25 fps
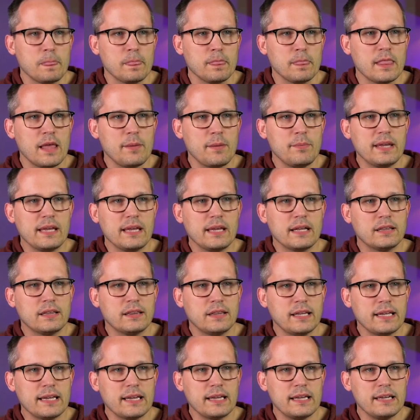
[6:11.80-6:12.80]
Let me
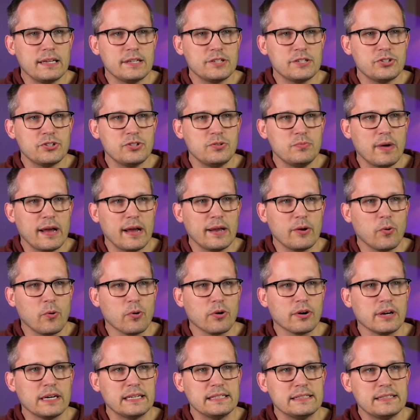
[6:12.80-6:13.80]
click into my
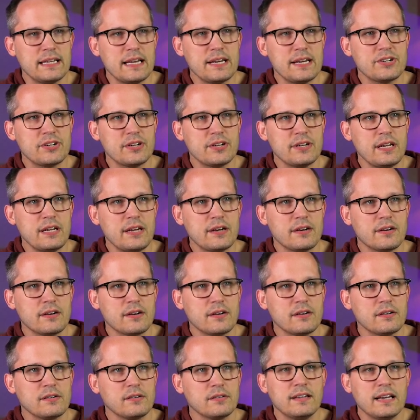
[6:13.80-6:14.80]
organization
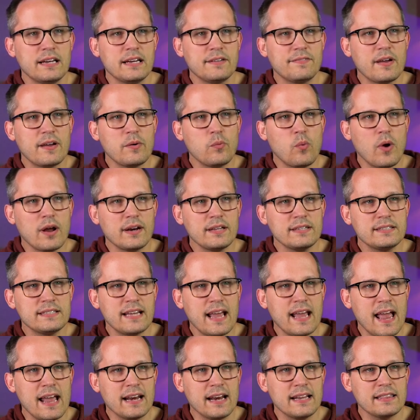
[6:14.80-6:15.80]
here. And if I wanted
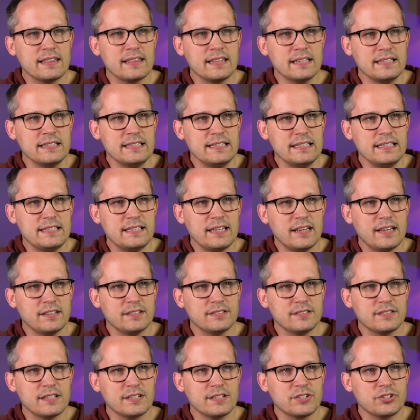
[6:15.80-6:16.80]
to edit the
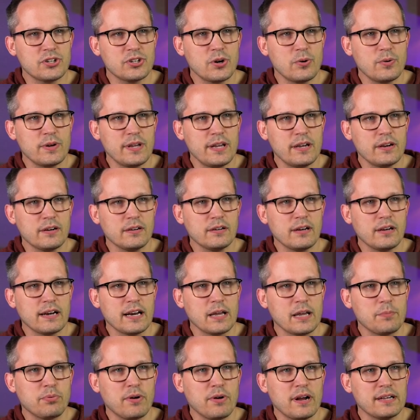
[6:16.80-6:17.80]
details that show here and
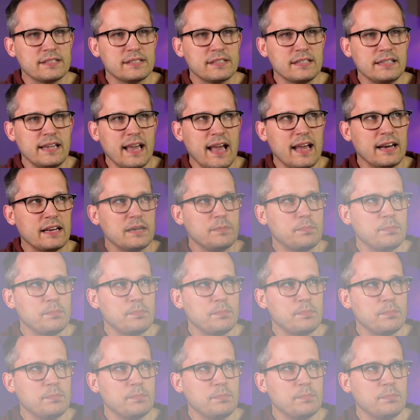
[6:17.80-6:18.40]
I press the edit